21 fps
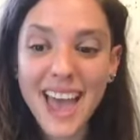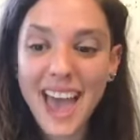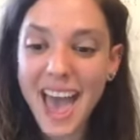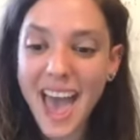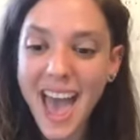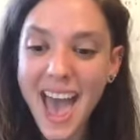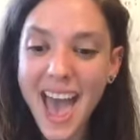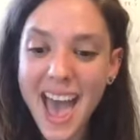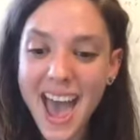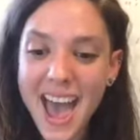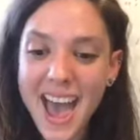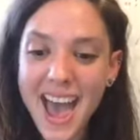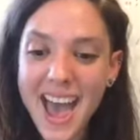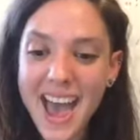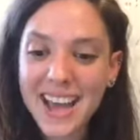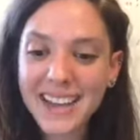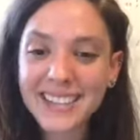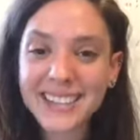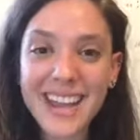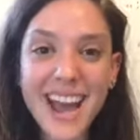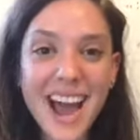
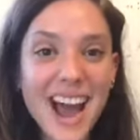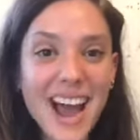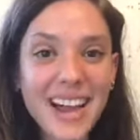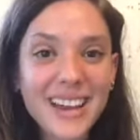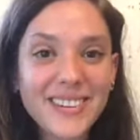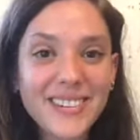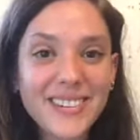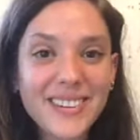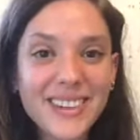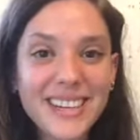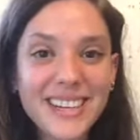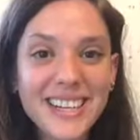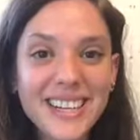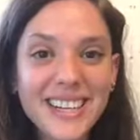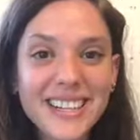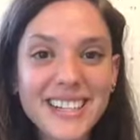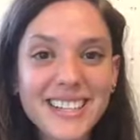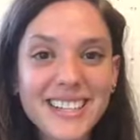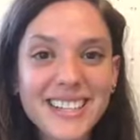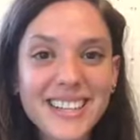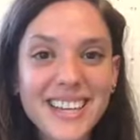and I
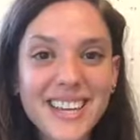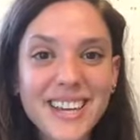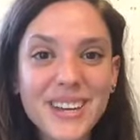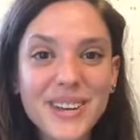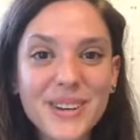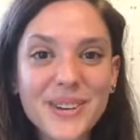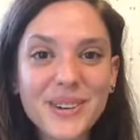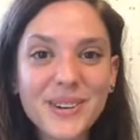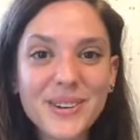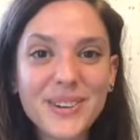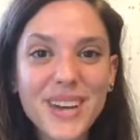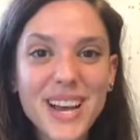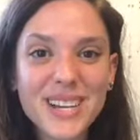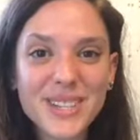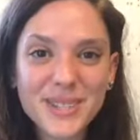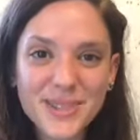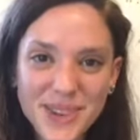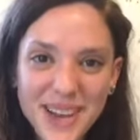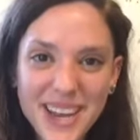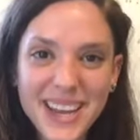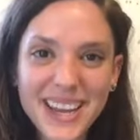will see you
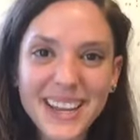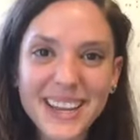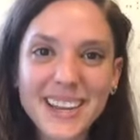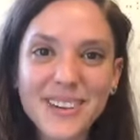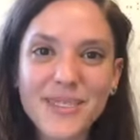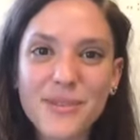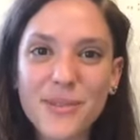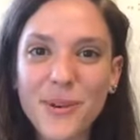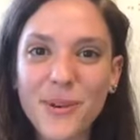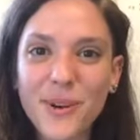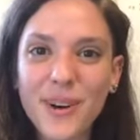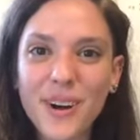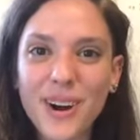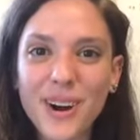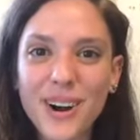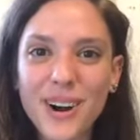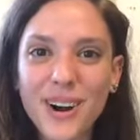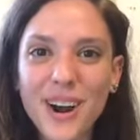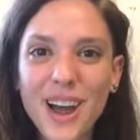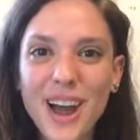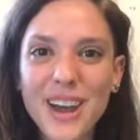next week
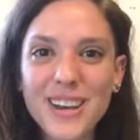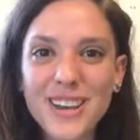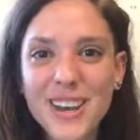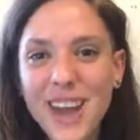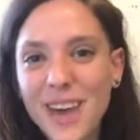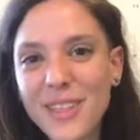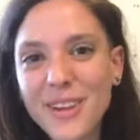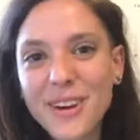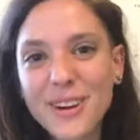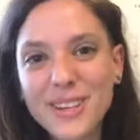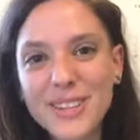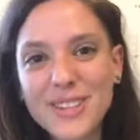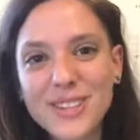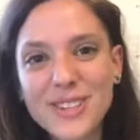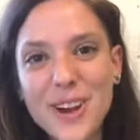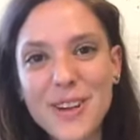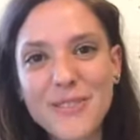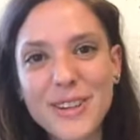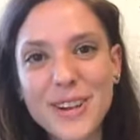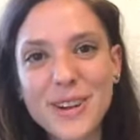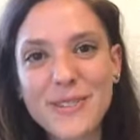for another
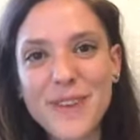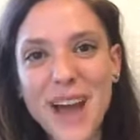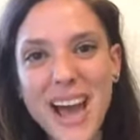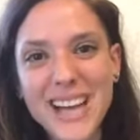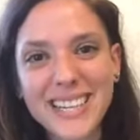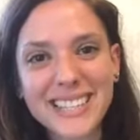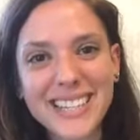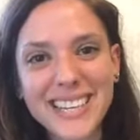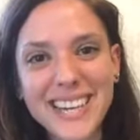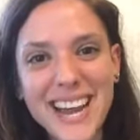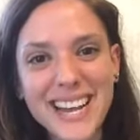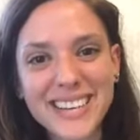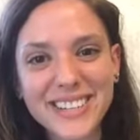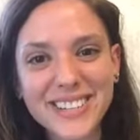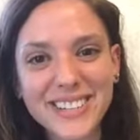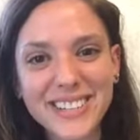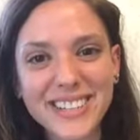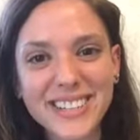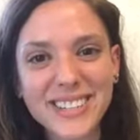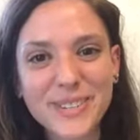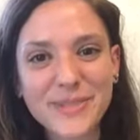installment of Ask a
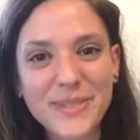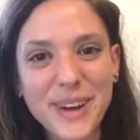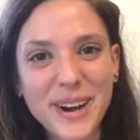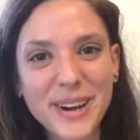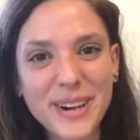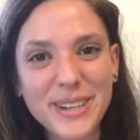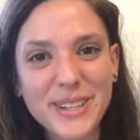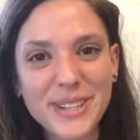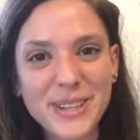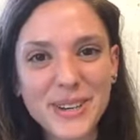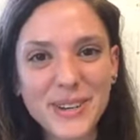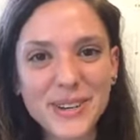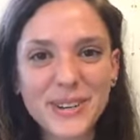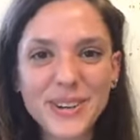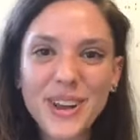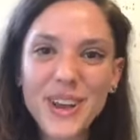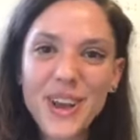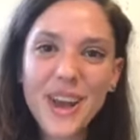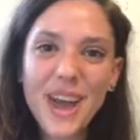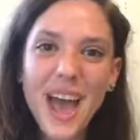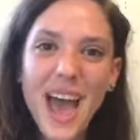Naturalist very soon.
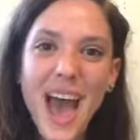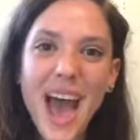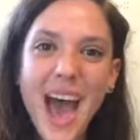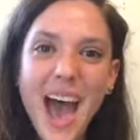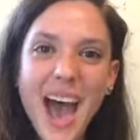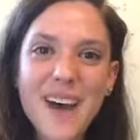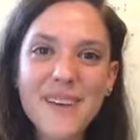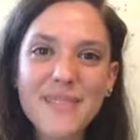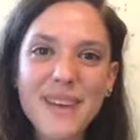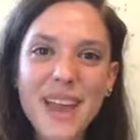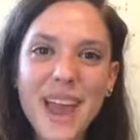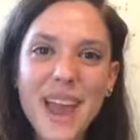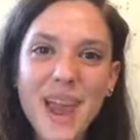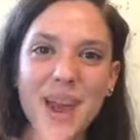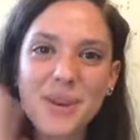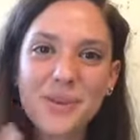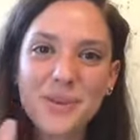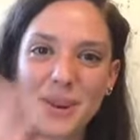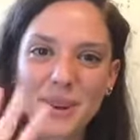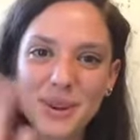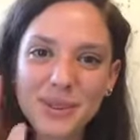Have a
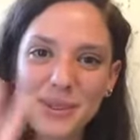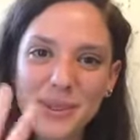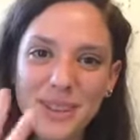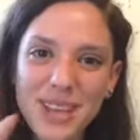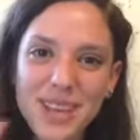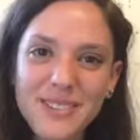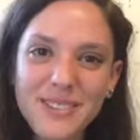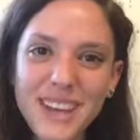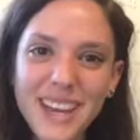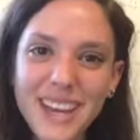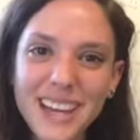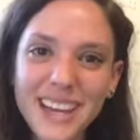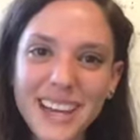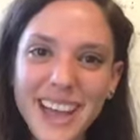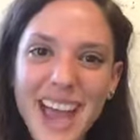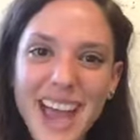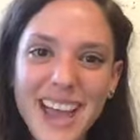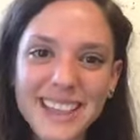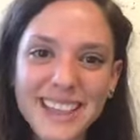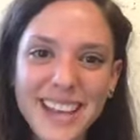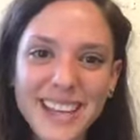wonderful evening
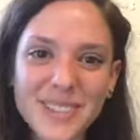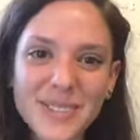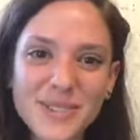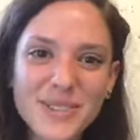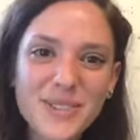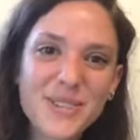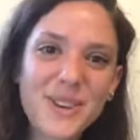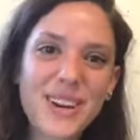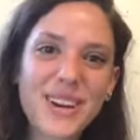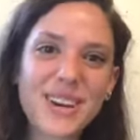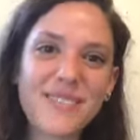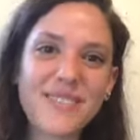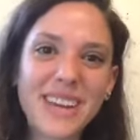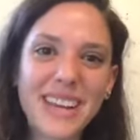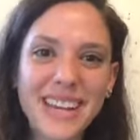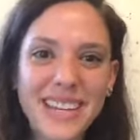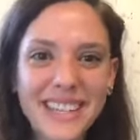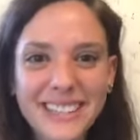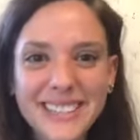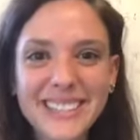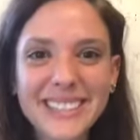and thanks for joining me.
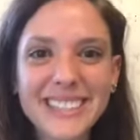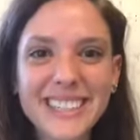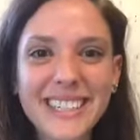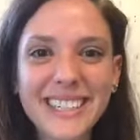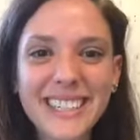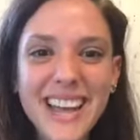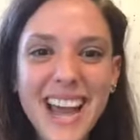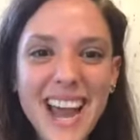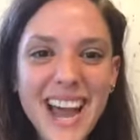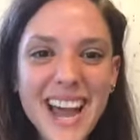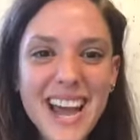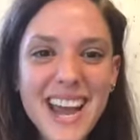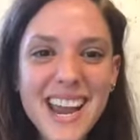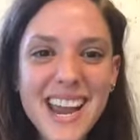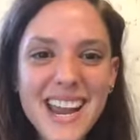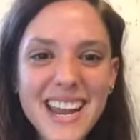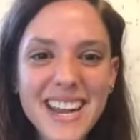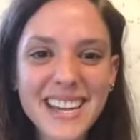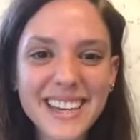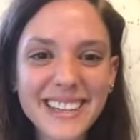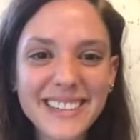Good night!